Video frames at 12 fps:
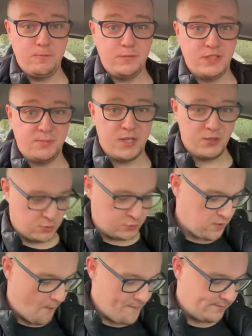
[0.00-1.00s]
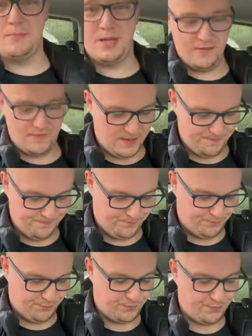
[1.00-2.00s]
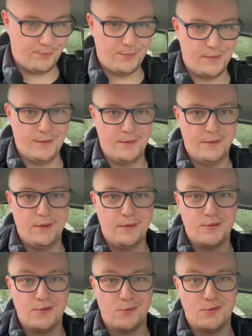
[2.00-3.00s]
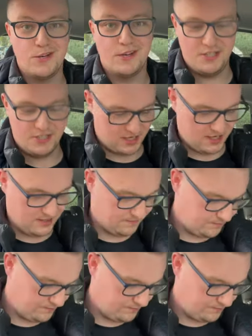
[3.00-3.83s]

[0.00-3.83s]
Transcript: Spring rolls. Main event. Salt and chilli chicken.